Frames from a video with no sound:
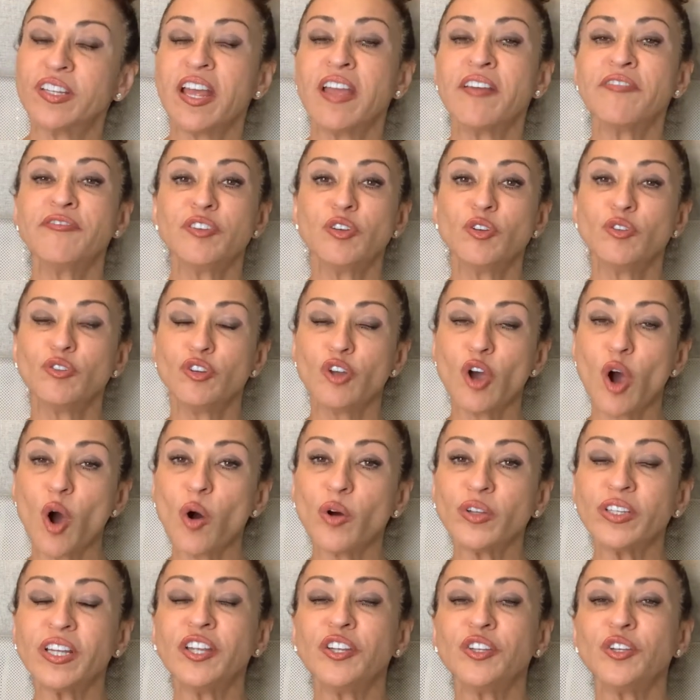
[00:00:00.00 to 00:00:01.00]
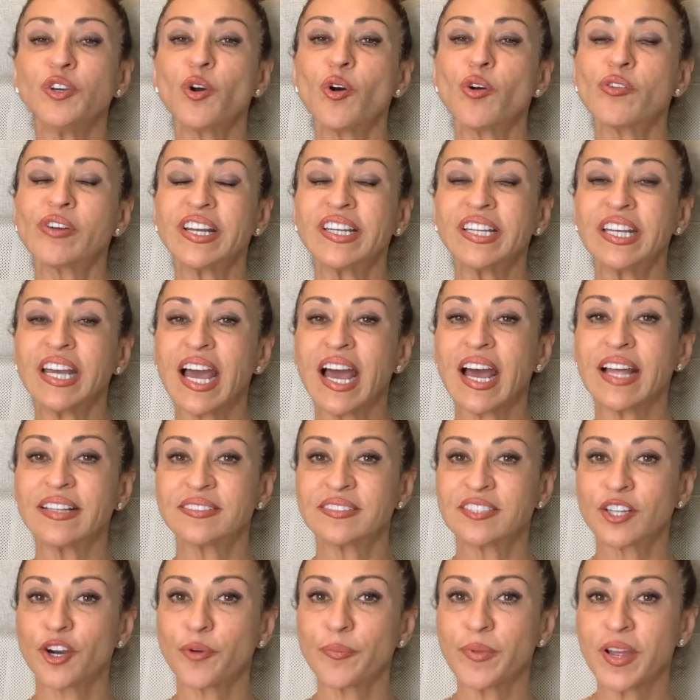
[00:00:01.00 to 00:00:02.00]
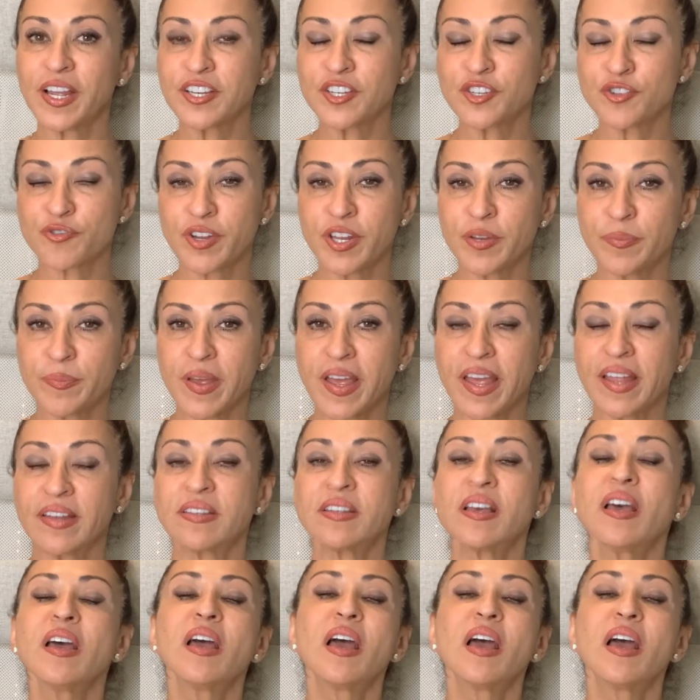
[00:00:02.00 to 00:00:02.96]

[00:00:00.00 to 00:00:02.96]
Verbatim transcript: If you know that you already had termite treatment